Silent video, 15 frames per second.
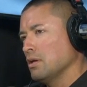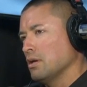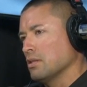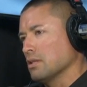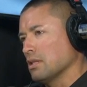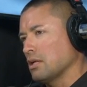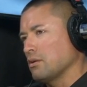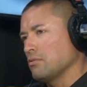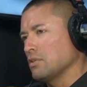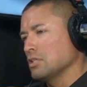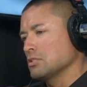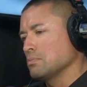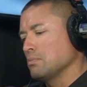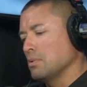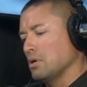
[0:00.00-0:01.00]
And a lot of
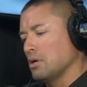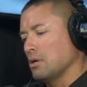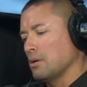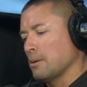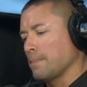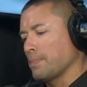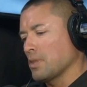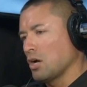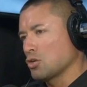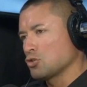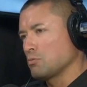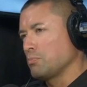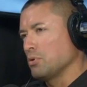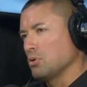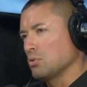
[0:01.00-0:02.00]
these um,
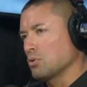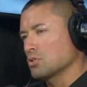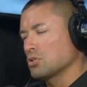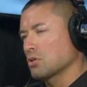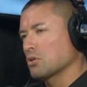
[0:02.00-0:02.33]
entrepreneurs